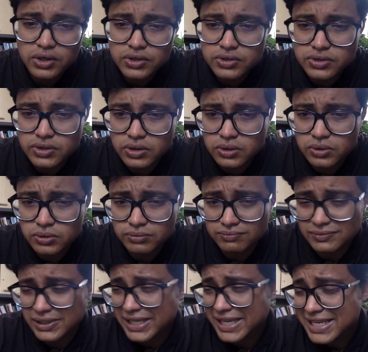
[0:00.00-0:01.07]
So,
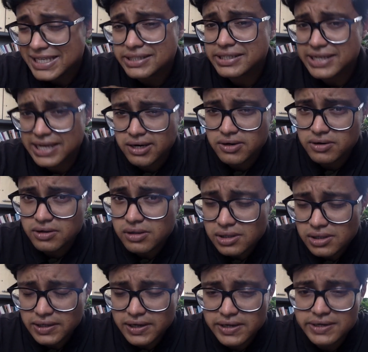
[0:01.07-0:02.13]
in general,
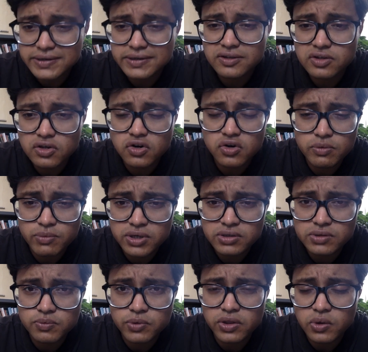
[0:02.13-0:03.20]
it is
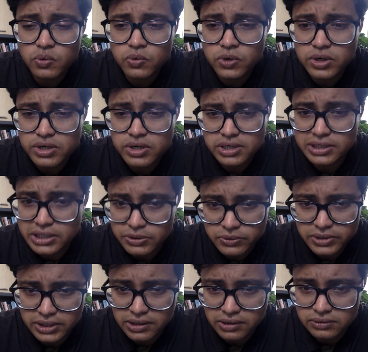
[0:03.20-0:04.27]
synonymous with the word
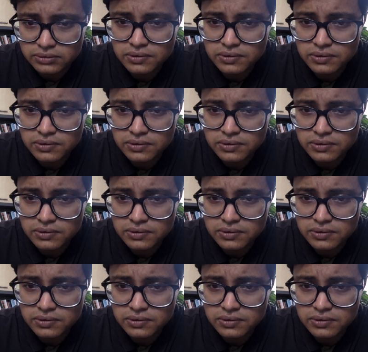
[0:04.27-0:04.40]
duty.